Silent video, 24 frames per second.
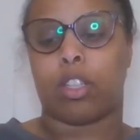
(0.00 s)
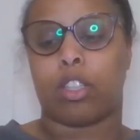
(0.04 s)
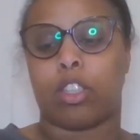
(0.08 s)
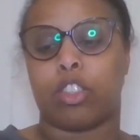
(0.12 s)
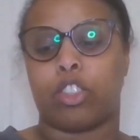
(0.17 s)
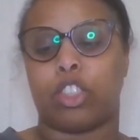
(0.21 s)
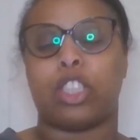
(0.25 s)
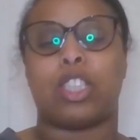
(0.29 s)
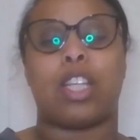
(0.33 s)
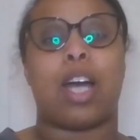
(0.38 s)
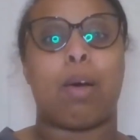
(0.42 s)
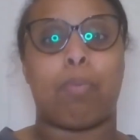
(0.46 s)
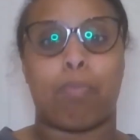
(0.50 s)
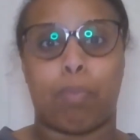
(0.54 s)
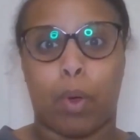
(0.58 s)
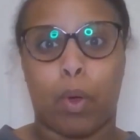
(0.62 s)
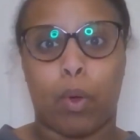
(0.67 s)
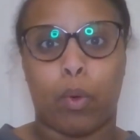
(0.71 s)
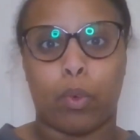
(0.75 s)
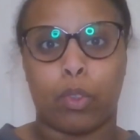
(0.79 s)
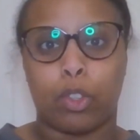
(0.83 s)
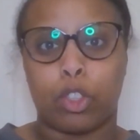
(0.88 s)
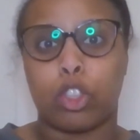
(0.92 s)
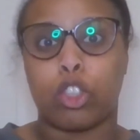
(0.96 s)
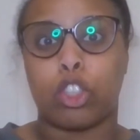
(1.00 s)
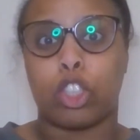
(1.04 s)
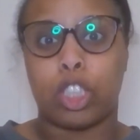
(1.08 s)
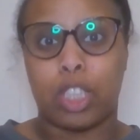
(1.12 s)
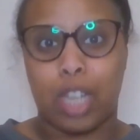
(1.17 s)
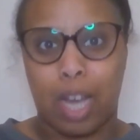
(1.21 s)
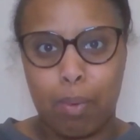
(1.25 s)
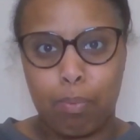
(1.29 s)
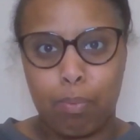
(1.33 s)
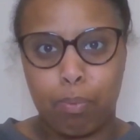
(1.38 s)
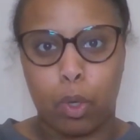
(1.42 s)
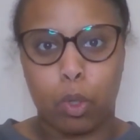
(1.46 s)
Jidambo. So
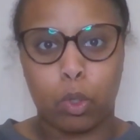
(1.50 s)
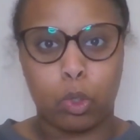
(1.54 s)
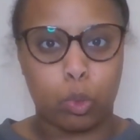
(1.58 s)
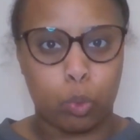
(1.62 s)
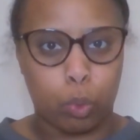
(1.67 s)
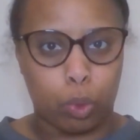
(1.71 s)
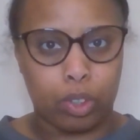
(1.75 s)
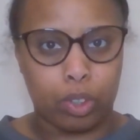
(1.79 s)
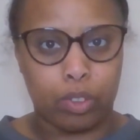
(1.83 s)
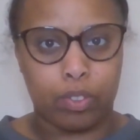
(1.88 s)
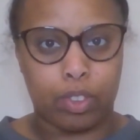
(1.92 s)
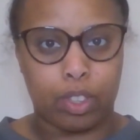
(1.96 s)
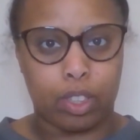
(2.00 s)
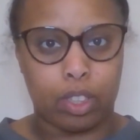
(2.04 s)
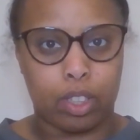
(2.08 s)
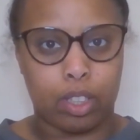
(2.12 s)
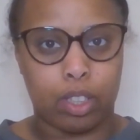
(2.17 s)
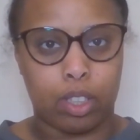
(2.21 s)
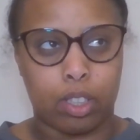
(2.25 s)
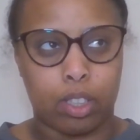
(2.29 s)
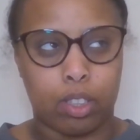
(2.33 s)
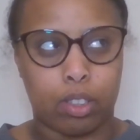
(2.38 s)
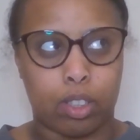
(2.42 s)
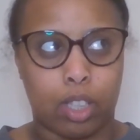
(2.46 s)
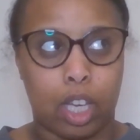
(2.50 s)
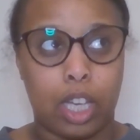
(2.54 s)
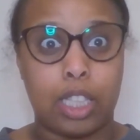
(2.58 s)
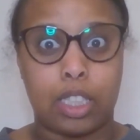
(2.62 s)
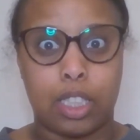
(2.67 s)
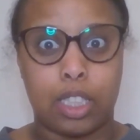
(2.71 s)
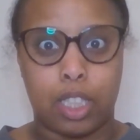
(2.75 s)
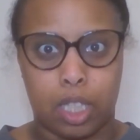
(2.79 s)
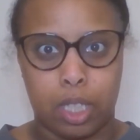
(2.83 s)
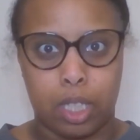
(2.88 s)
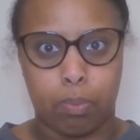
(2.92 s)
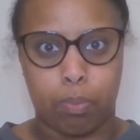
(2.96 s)
Jidambo was one of the
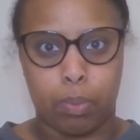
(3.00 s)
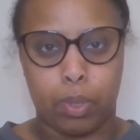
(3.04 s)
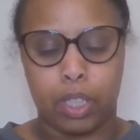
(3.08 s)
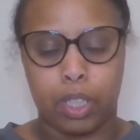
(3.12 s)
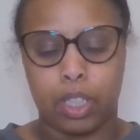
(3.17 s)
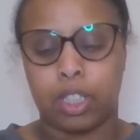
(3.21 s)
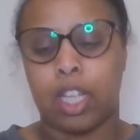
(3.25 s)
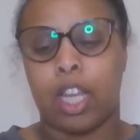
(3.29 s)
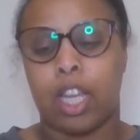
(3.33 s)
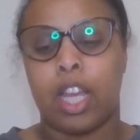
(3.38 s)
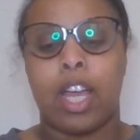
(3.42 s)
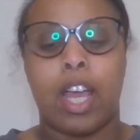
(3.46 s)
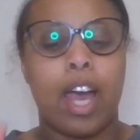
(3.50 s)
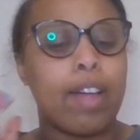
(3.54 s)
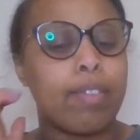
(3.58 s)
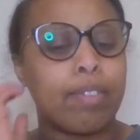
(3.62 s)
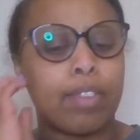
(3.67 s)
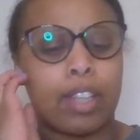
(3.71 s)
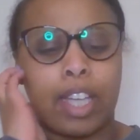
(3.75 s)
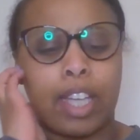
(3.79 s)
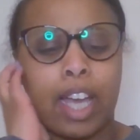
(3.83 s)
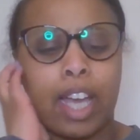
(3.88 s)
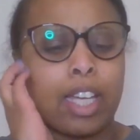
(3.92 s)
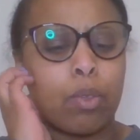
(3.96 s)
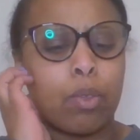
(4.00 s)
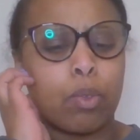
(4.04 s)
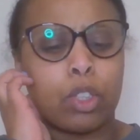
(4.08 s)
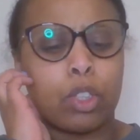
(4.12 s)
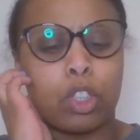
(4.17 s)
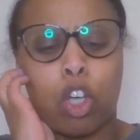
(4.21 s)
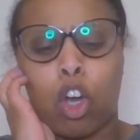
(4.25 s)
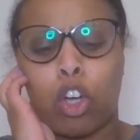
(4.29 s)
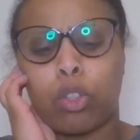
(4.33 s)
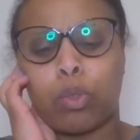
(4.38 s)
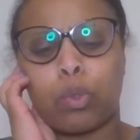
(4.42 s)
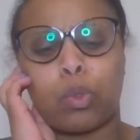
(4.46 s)
gatekeepers, and the gate he was
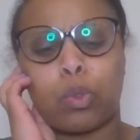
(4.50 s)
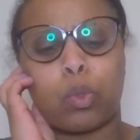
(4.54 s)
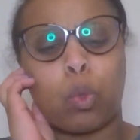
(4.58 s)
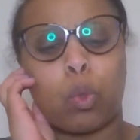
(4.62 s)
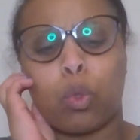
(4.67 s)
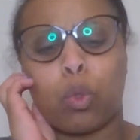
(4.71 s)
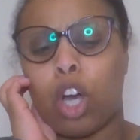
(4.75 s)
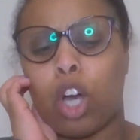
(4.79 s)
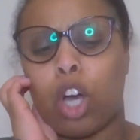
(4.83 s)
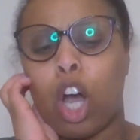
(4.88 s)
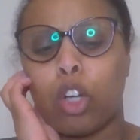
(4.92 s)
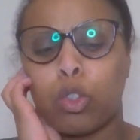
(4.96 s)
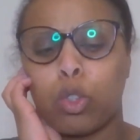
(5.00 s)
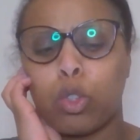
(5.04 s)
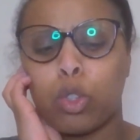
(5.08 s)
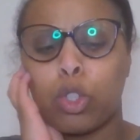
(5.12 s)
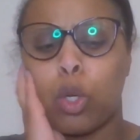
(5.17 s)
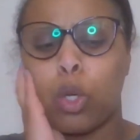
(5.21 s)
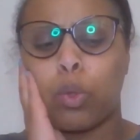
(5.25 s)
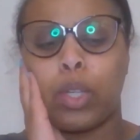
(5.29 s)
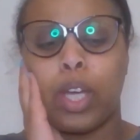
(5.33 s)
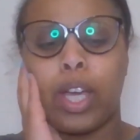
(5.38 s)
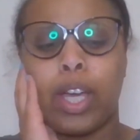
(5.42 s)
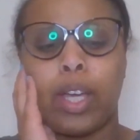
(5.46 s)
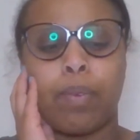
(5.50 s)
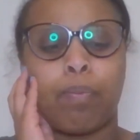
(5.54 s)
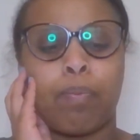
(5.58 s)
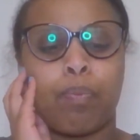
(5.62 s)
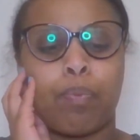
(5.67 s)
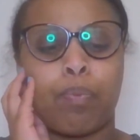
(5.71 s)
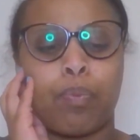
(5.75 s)
guarding was called the Hakuto Gate.